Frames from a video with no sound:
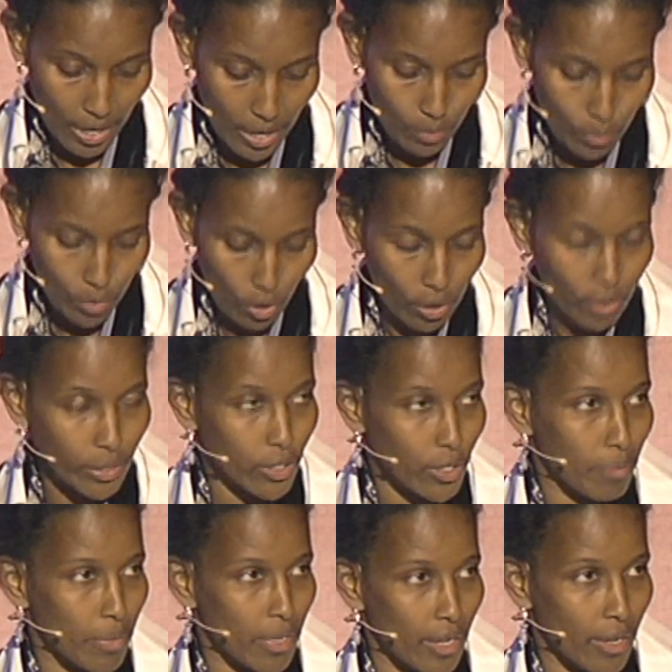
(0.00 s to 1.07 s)
It would
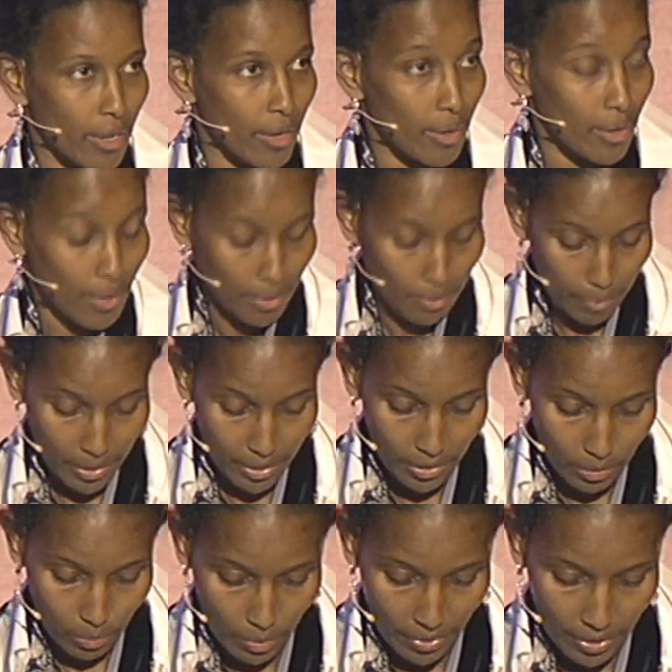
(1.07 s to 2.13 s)
also mean
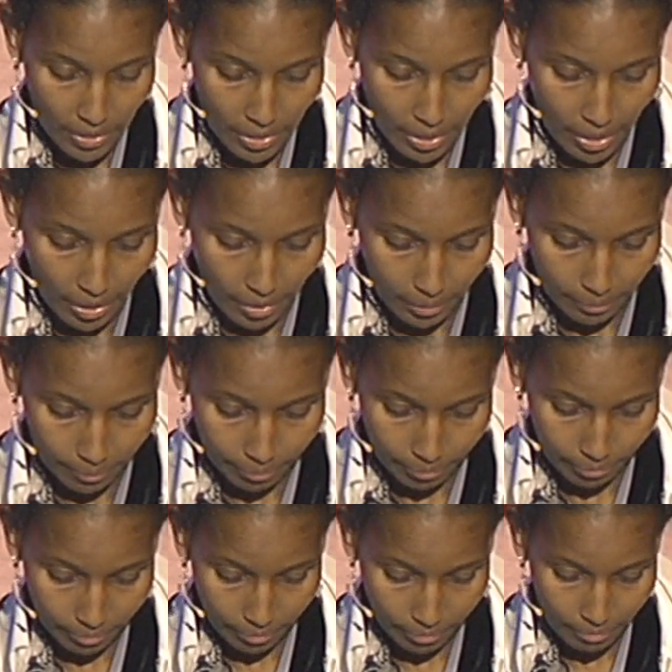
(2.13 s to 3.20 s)
peace with Israel,
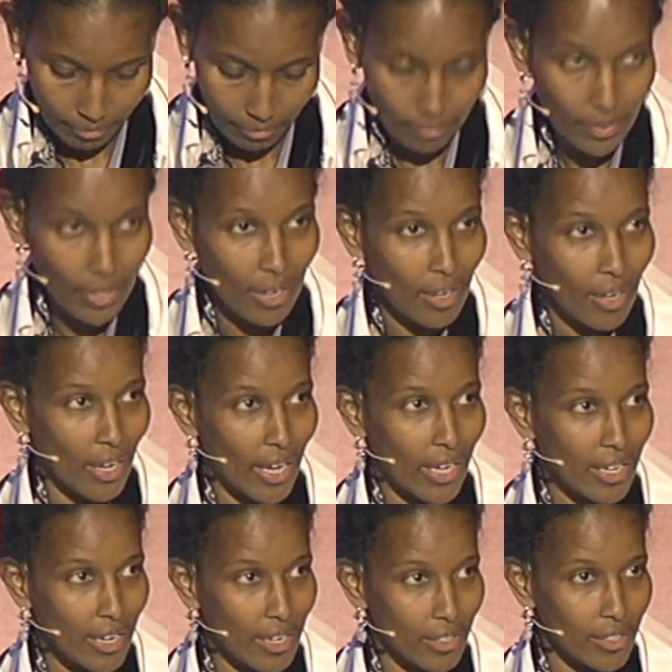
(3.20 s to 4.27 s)

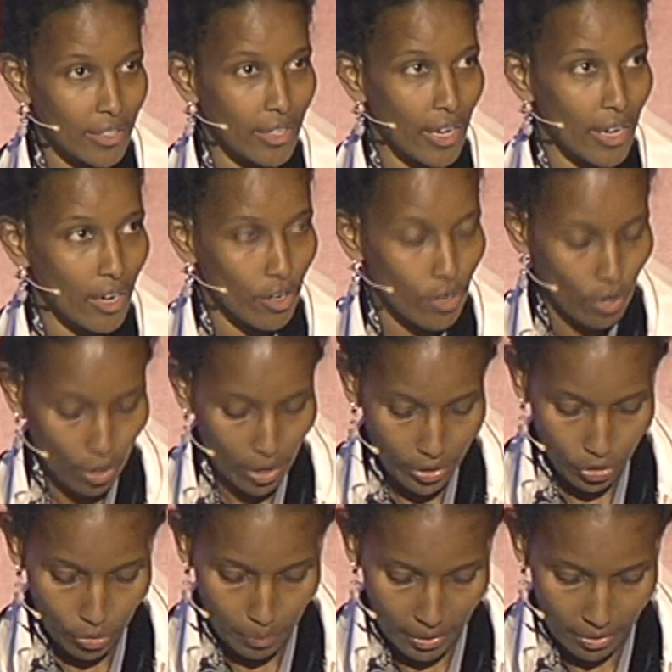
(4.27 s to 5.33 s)
at least an
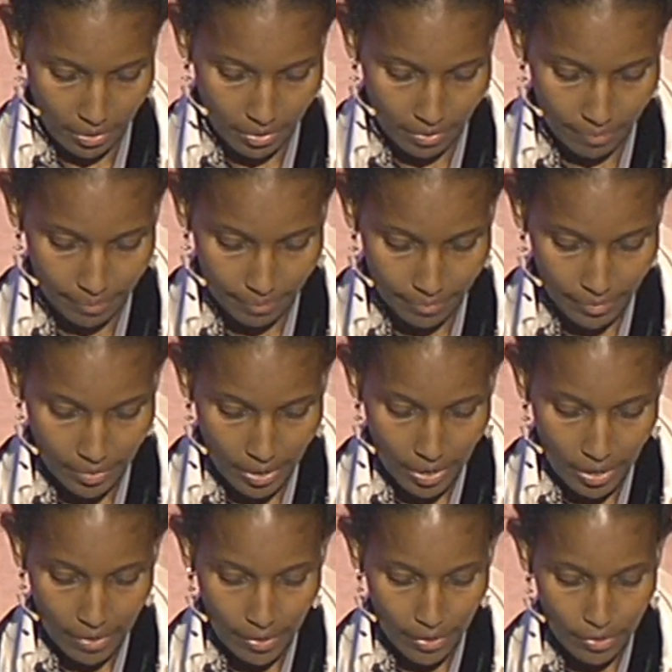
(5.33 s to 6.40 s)
acknowledgement
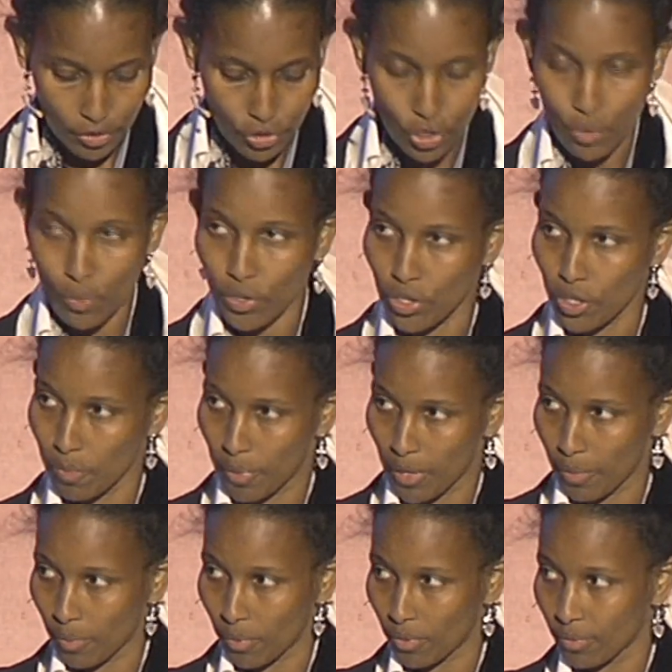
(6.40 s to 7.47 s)
that the Jewish
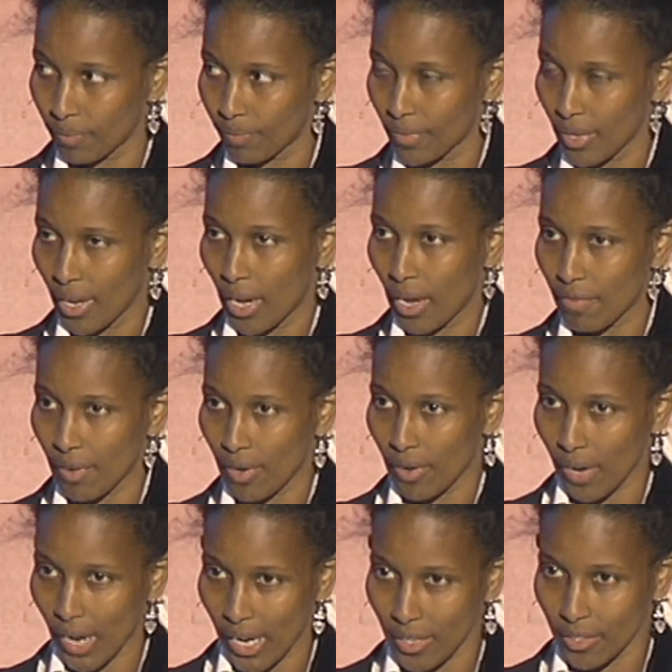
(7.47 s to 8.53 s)
people have a
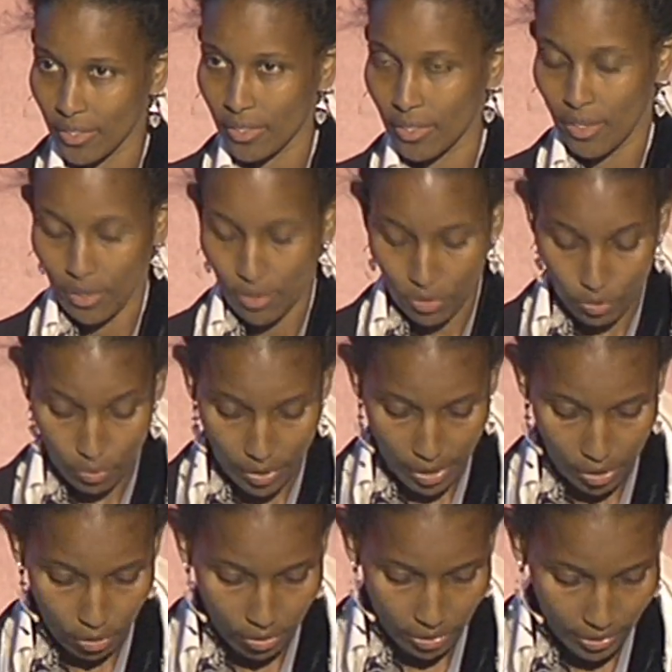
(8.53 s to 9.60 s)
right to
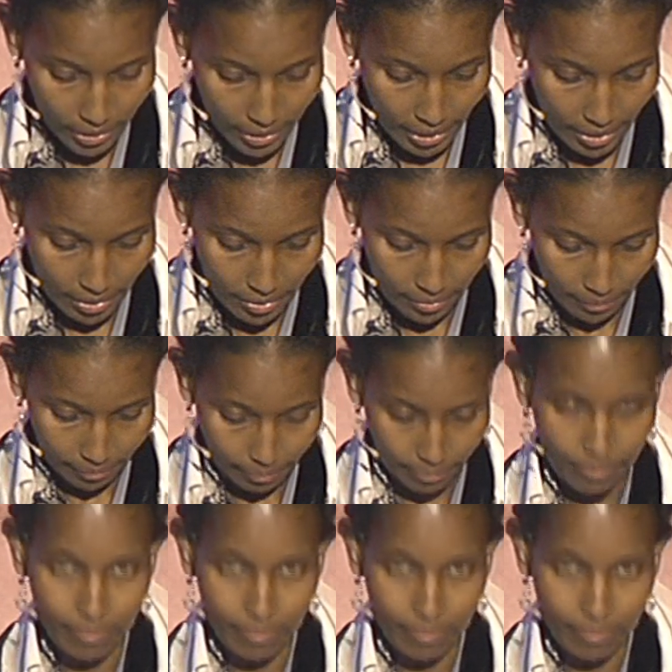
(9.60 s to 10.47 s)
their own state.